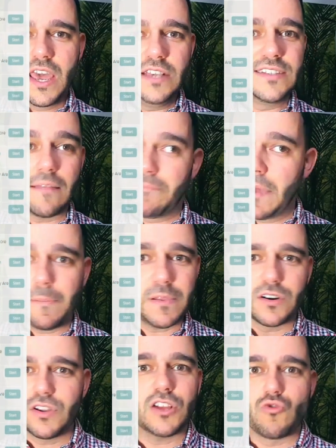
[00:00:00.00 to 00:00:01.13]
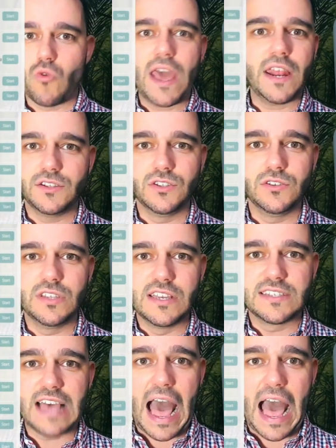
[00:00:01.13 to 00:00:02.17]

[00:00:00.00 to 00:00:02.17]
is that people are not ready to do this.